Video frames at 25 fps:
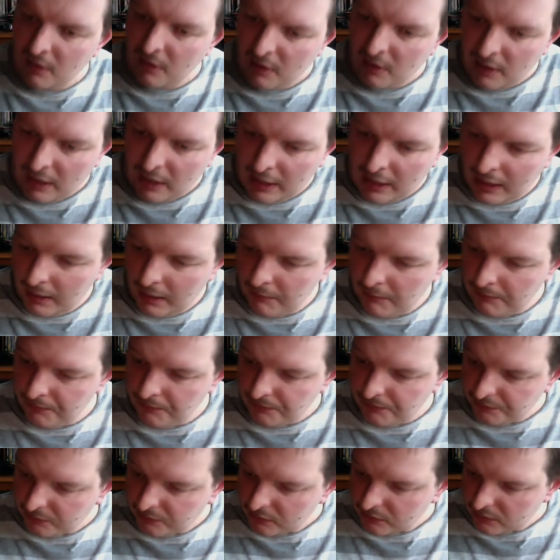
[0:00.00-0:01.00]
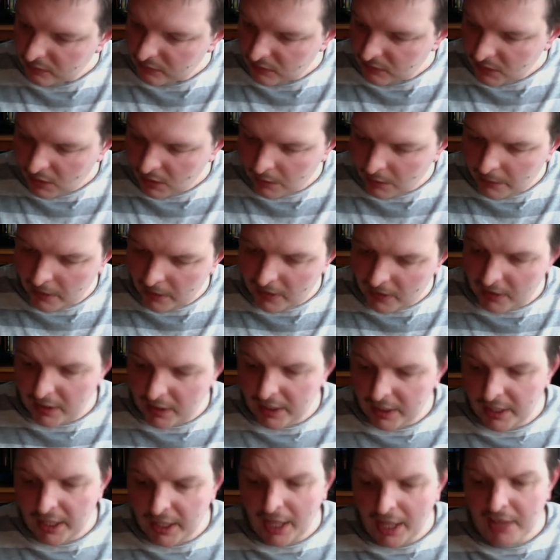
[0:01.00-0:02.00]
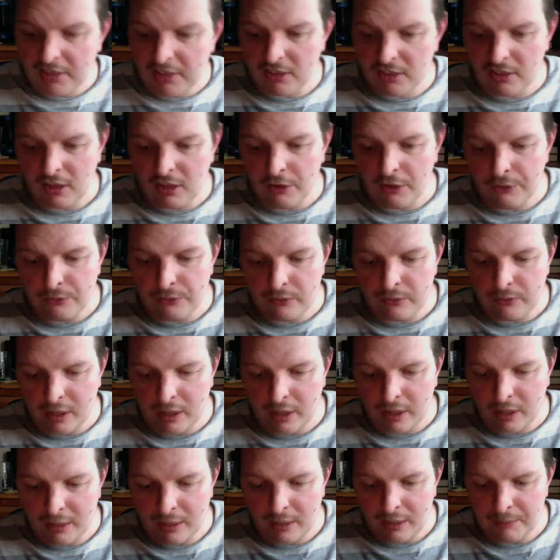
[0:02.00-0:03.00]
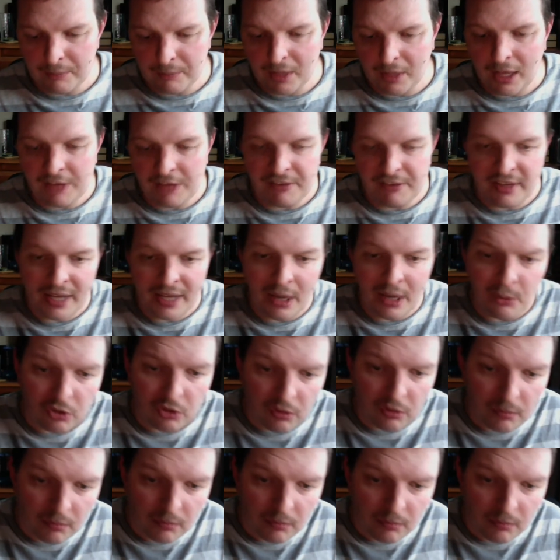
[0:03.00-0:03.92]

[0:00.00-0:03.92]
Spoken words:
But it has its own AV out.